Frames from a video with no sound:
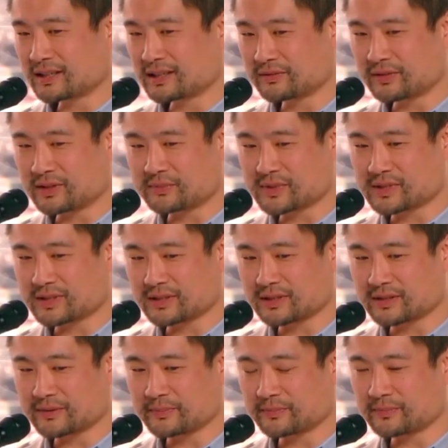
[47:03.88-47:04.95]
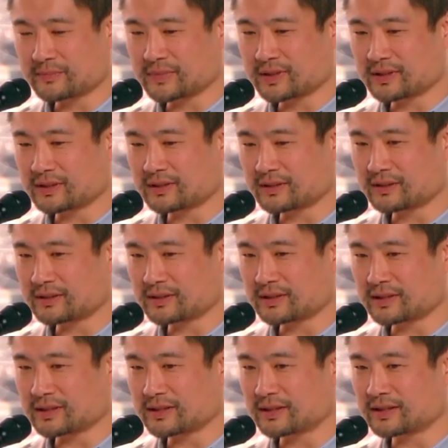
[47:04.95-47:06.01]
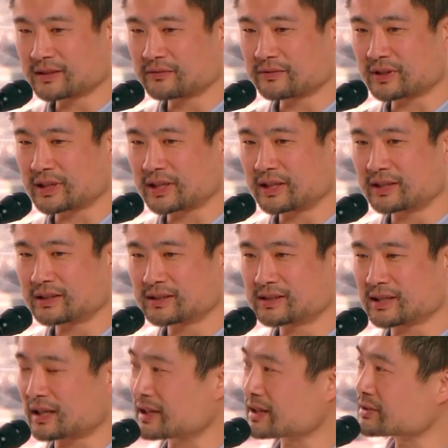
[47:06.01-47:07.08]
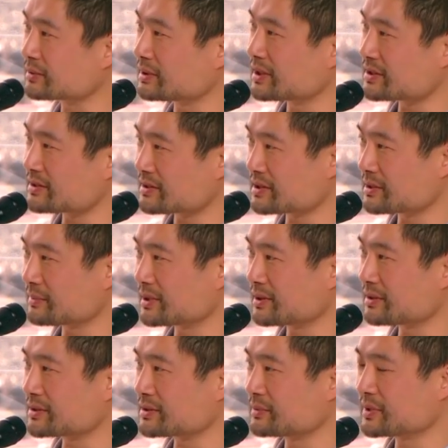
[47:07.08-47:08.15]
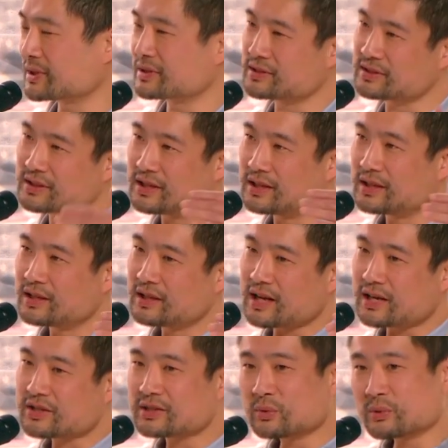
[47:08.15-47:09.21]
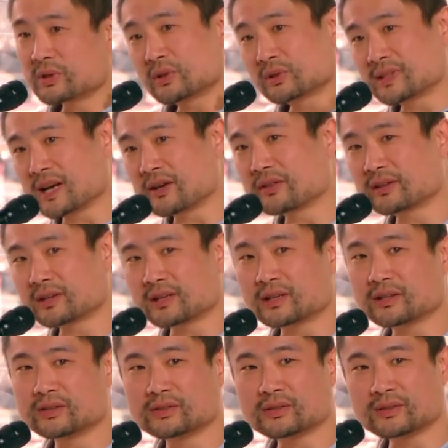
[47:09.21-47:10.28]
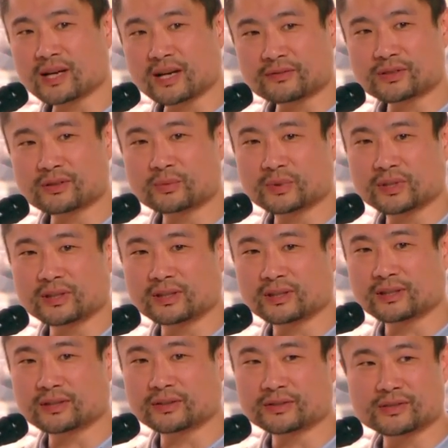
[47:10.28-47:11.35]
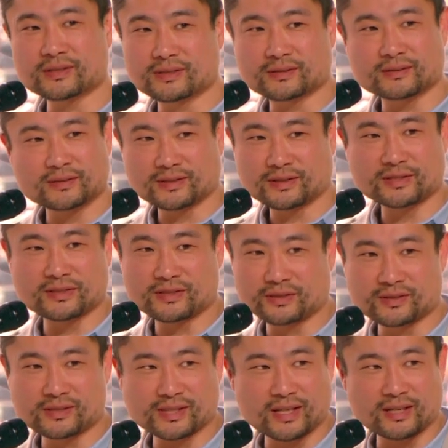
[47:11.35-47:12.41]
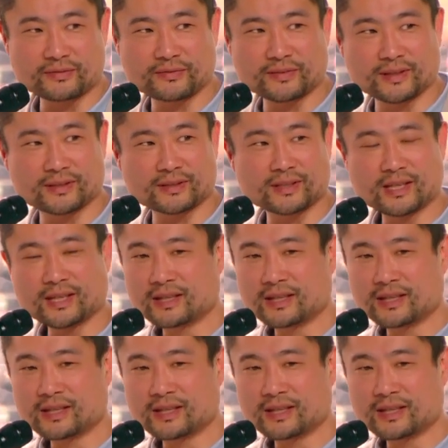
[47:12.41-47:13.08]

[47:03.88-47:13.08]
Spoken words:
developed, I think, a very direct relationship with the ocean, because actually when you're down there and you don't have scuba gear, you're just yourself, and